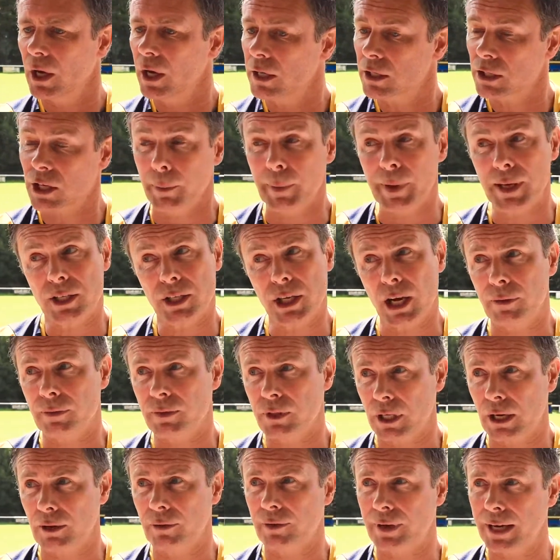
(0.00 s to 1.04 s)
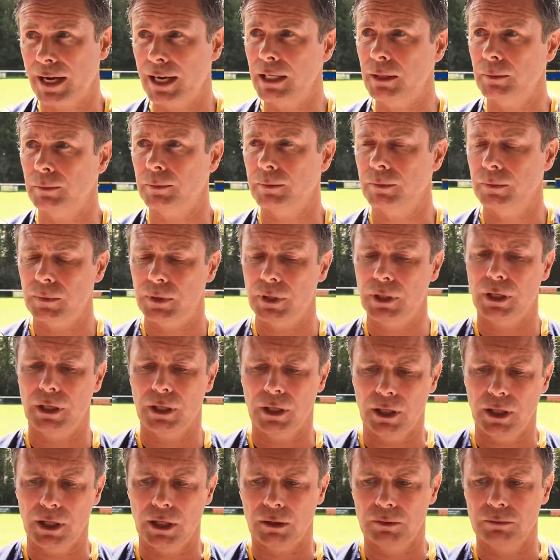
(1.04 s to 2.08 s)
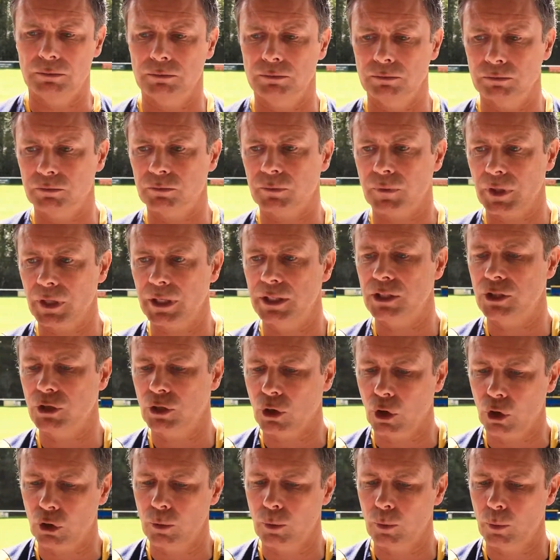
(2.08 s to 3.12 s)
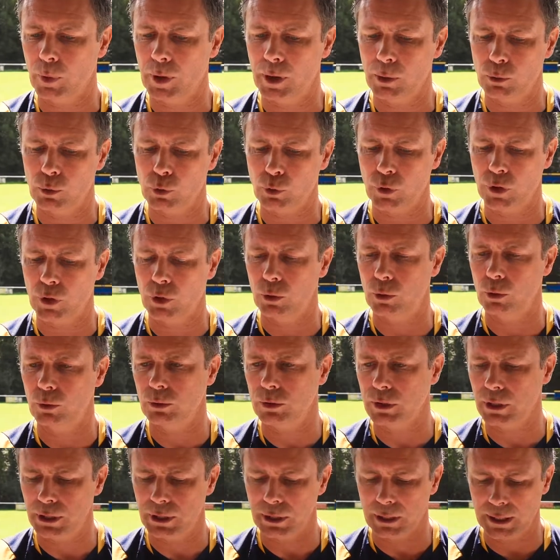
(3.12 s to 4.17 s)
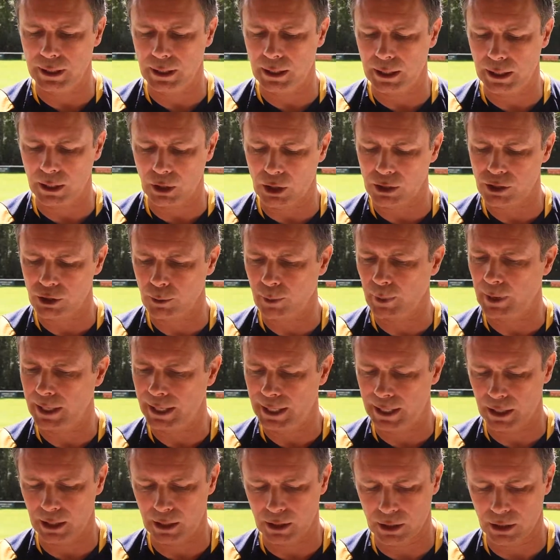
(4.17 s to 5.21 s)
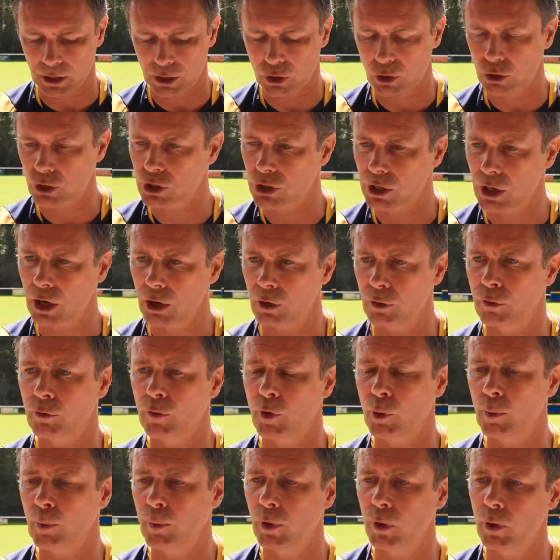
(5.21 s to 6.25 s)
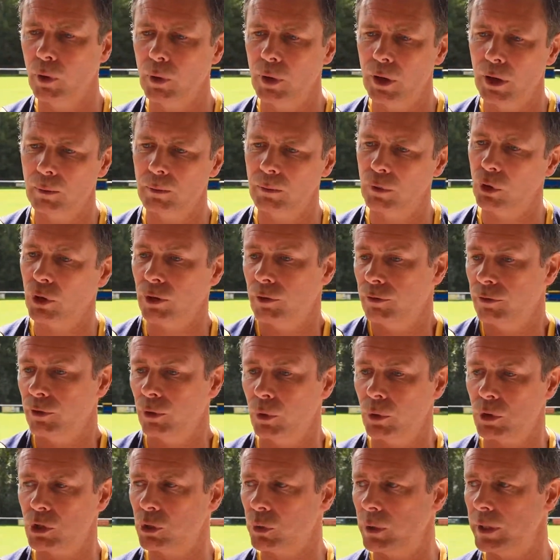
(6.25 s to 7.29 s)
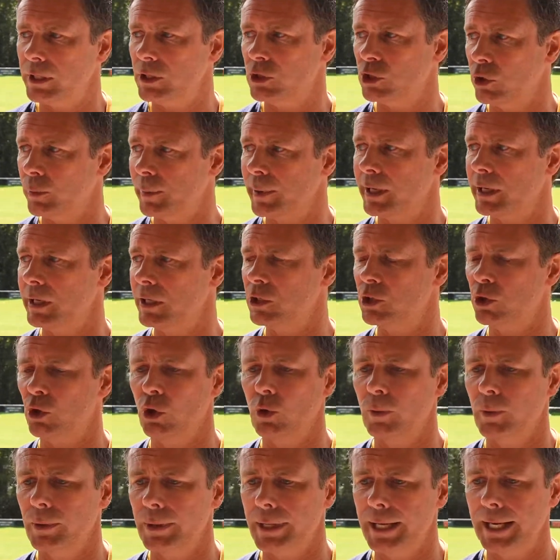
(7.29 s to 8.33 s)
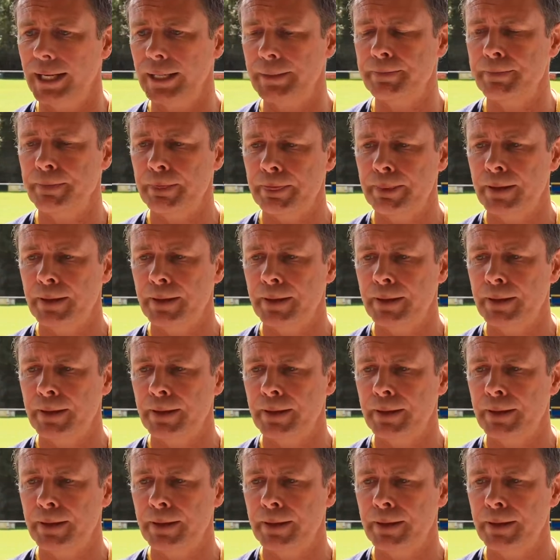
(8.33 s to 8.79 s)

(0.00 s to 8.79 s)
it's going to be a tough, tough game. Um, he's got them well drilled. He, he likes to play a, a, good style of football. I'm looking forward to it. It should be an enjoyable game.